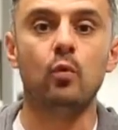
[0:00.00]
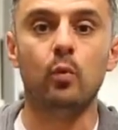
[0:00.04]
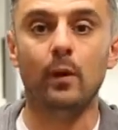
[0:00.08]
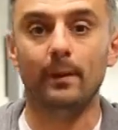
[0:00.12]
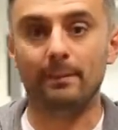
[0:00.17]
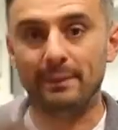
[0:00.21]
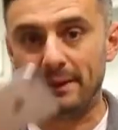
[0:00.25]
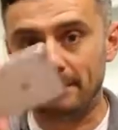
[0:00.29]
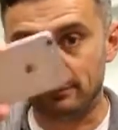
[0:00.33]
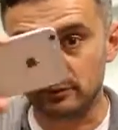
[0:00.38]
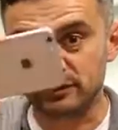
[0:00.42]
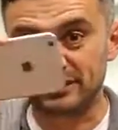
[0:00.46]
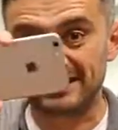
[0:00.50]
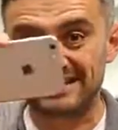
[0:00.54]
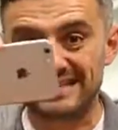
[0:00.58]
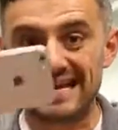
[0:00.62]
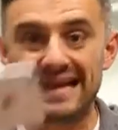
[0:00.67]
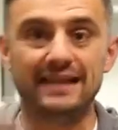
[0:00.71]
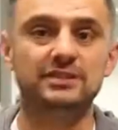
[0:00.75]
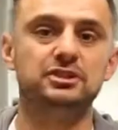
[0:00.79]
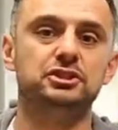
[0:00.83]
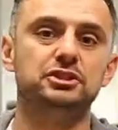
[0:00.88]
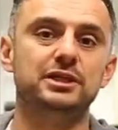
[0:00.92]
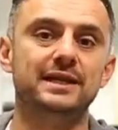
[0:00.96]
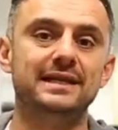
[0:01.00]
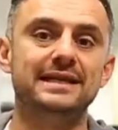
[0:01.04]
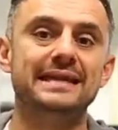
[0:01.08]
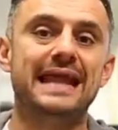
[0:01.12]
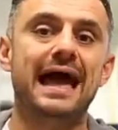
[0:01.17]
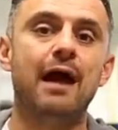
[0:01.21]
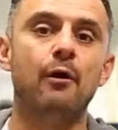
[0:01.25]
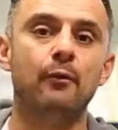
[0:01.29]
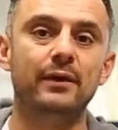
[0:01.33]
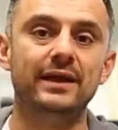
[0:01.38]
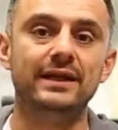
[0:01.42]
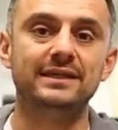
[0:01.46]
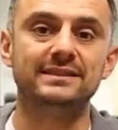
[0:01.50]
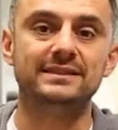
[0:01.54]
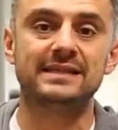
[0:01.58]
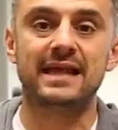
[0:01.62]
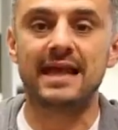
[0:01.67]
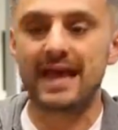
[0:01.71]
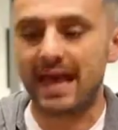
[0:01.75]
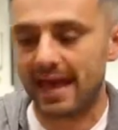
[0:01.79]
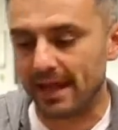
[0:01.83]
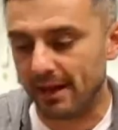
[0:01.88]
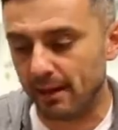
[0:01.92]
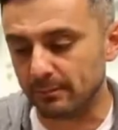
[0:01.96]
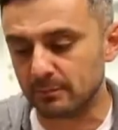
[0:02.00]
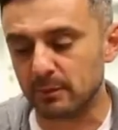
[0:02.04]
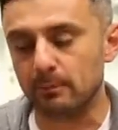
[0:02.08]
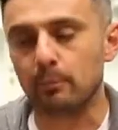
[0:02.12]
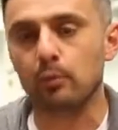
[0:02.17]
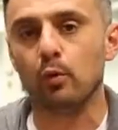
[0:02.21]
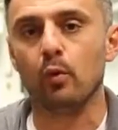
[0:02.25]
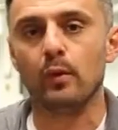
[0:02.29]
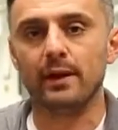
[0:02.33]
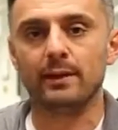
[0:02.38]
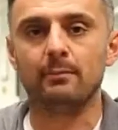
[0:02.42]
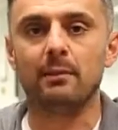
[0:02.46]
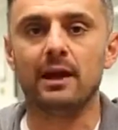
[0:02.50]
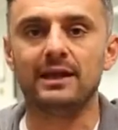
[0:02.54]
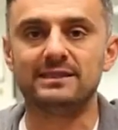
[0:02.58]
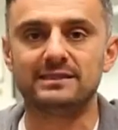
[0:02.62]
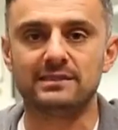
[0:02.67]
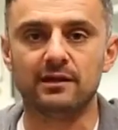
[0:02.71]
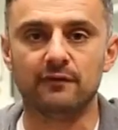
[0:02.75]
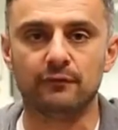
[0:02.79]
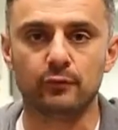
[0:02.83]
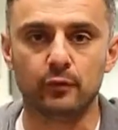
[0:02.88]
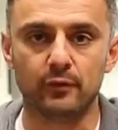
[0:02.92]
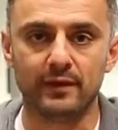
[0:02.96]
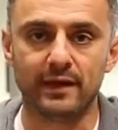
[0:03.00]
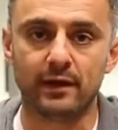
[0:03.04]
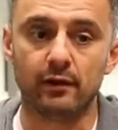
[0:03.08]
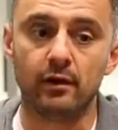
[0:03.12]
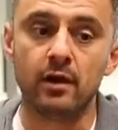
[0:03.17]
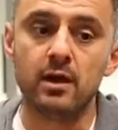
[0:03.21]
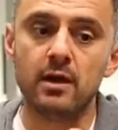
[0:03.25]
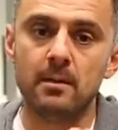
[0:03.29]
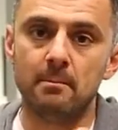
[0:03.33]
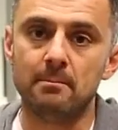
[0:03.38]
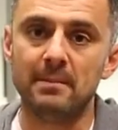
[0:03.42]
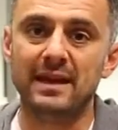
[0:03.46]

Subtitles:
where people's attention now is, and I'm deploying myself through there.